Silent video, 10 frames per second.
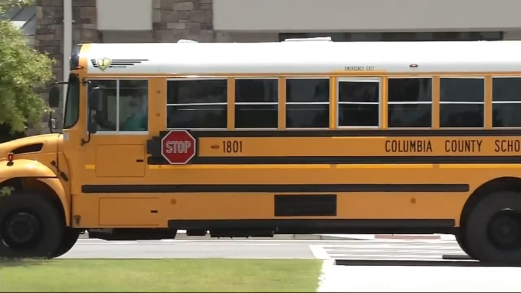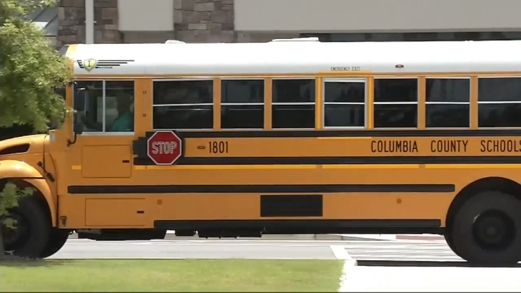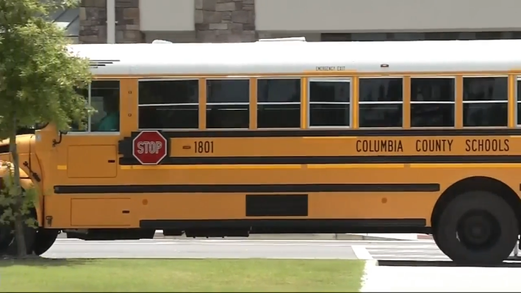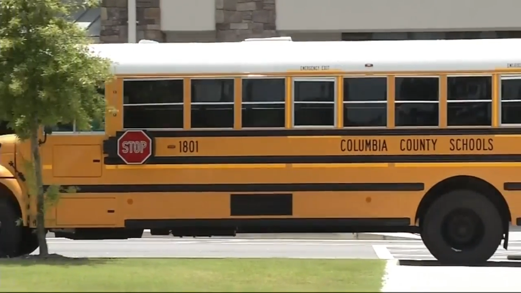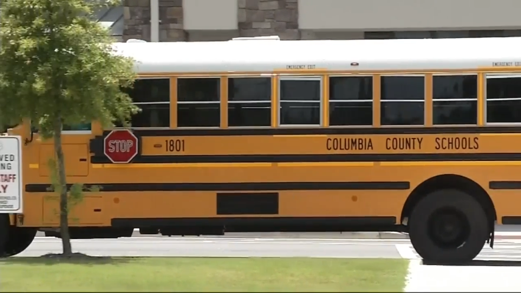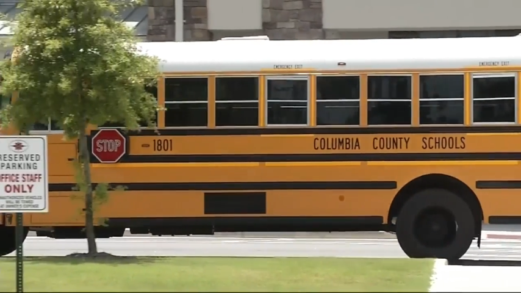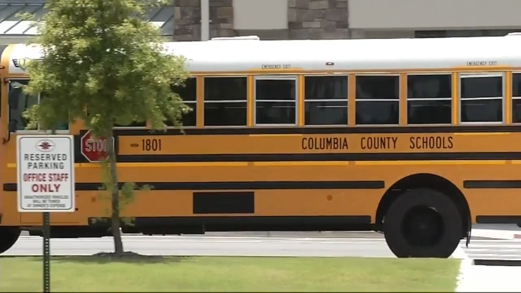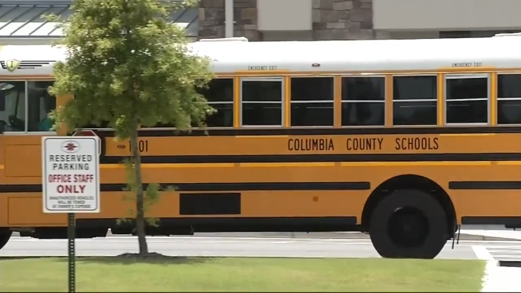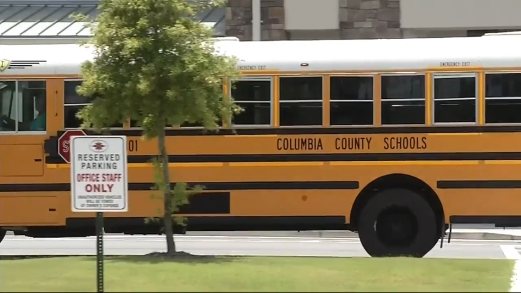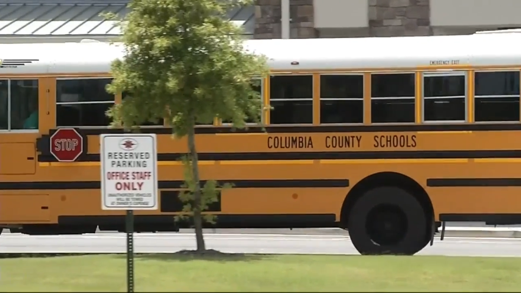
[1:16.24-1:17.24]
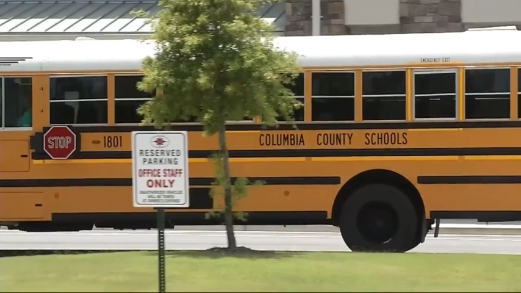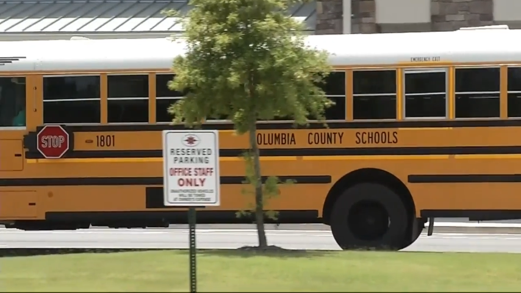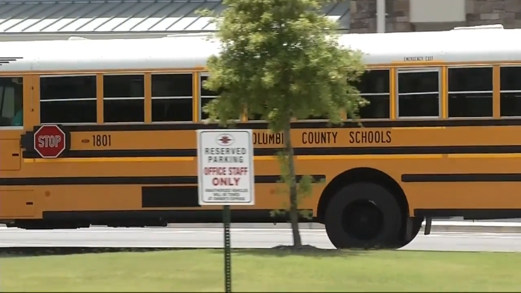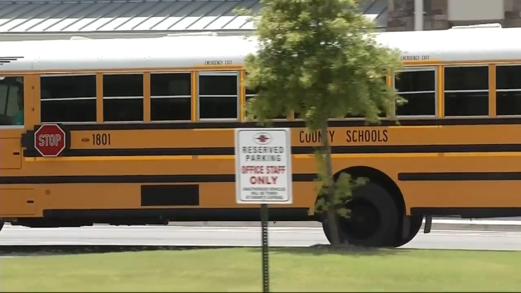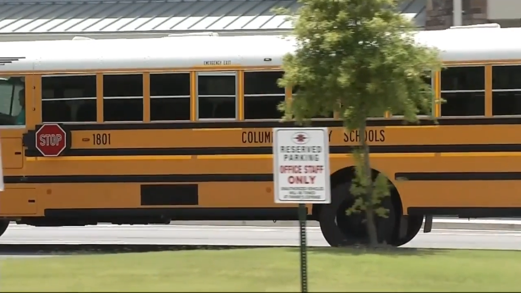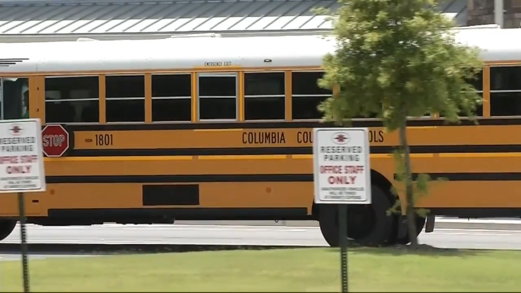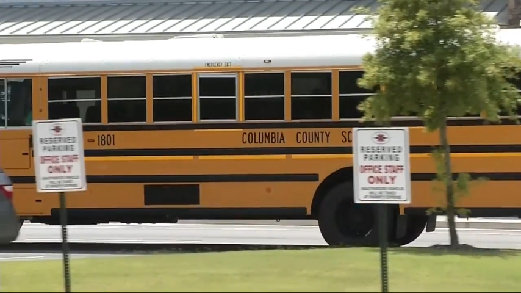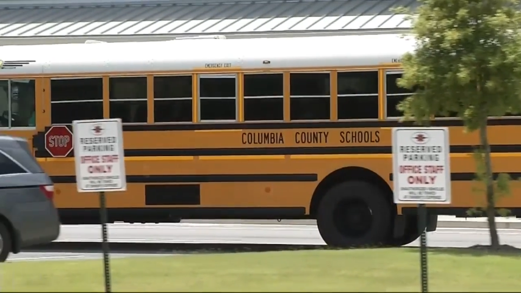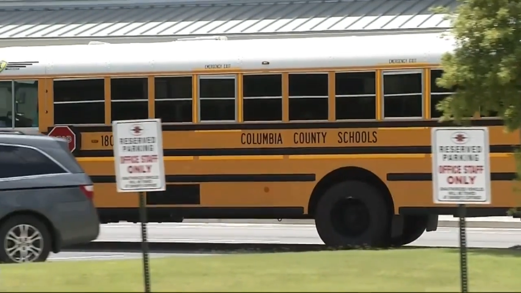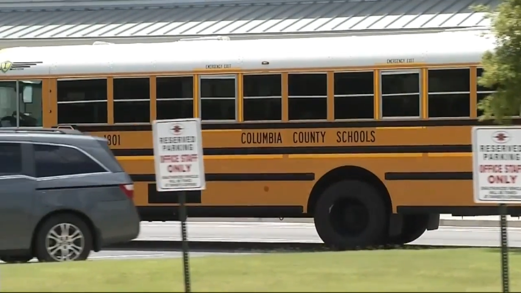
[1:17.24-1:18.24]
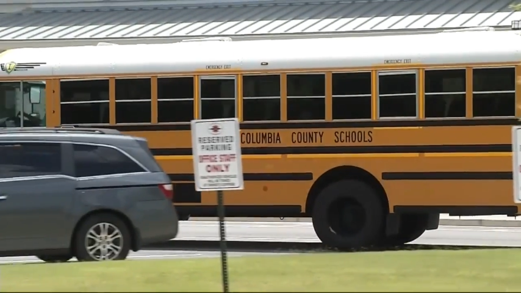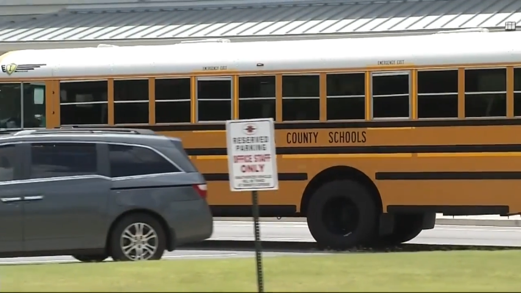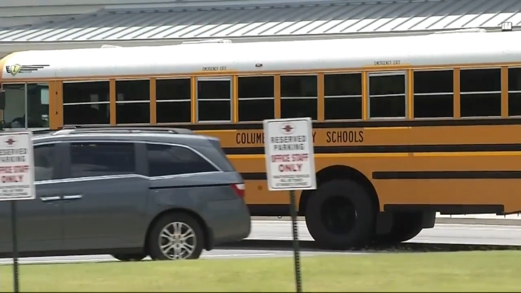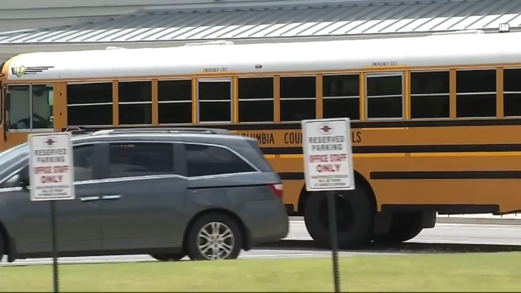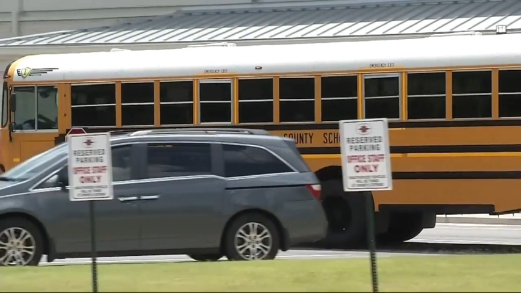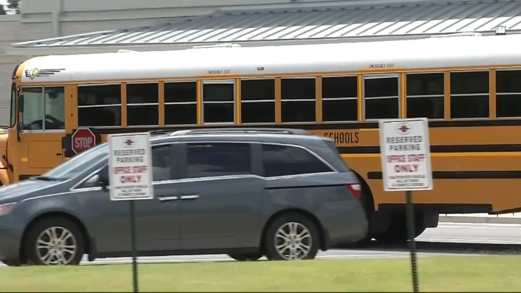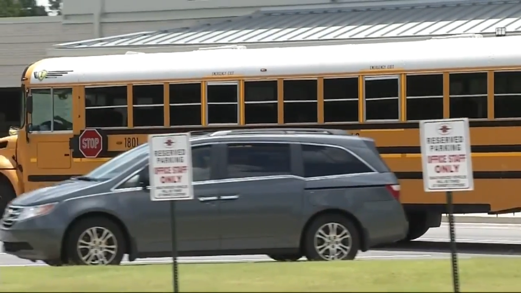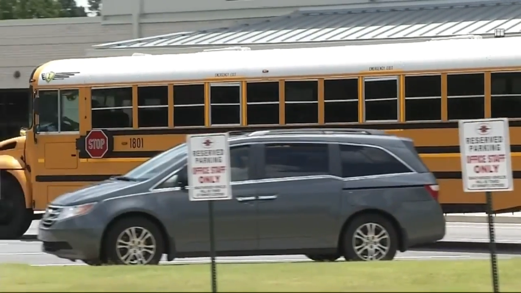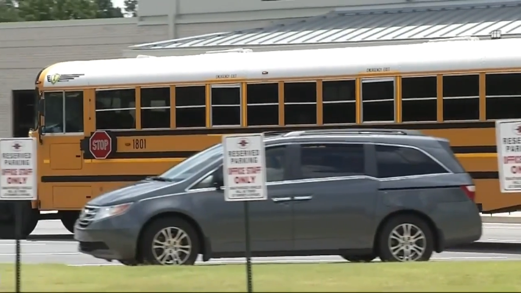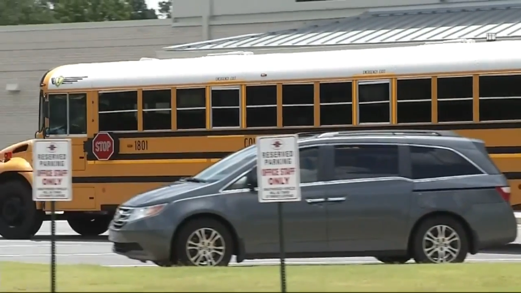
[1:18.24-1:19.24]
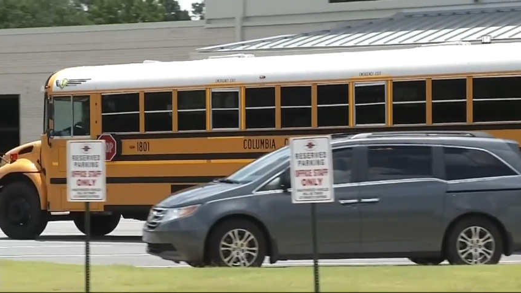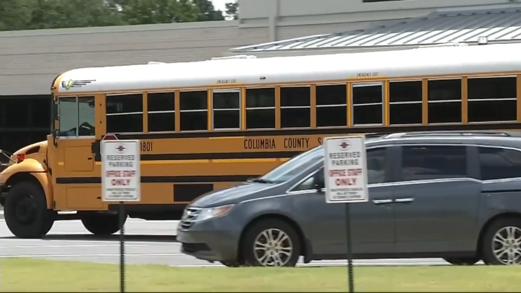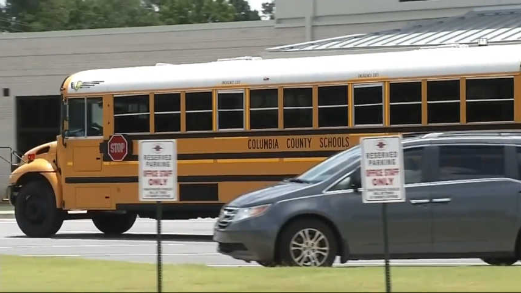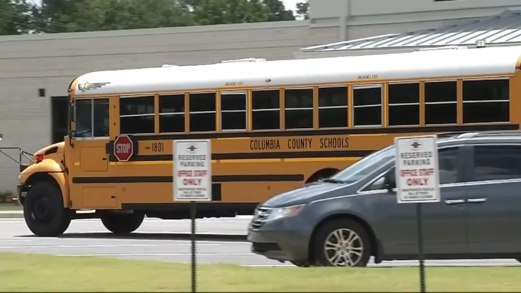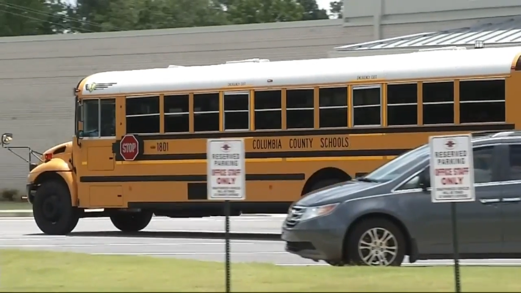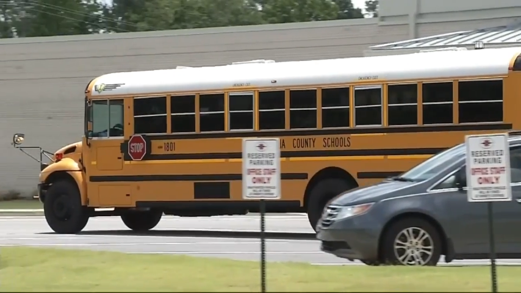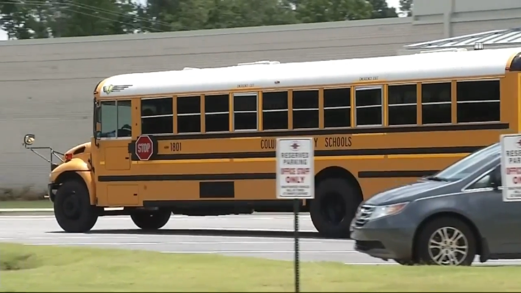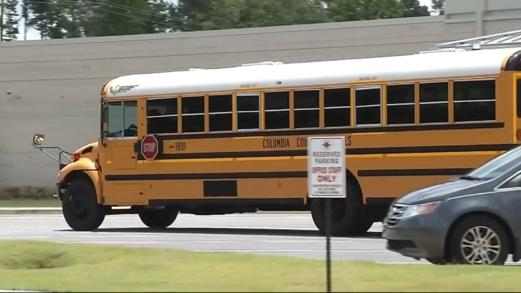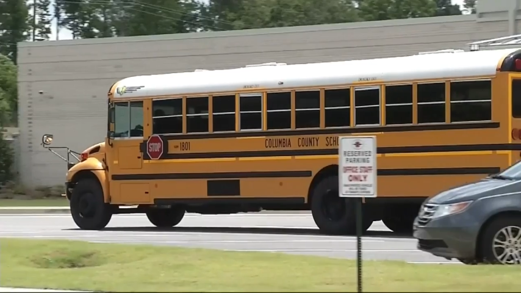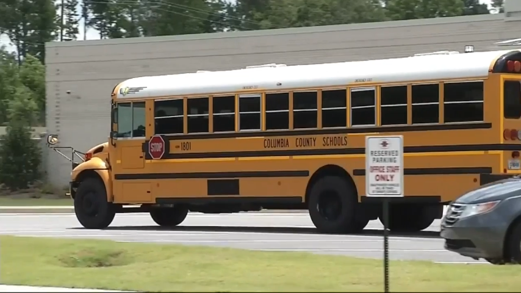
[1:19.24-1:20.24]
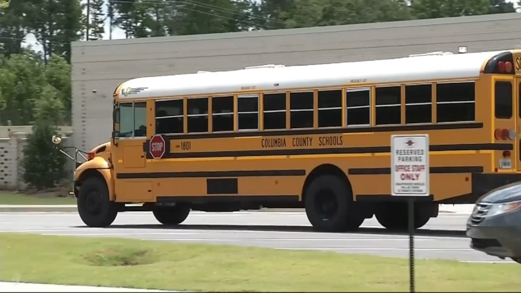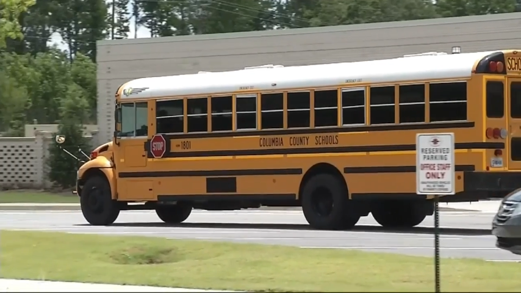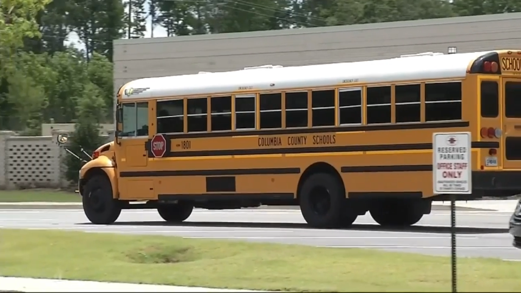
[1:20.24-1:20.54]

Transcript: (no speaker visible)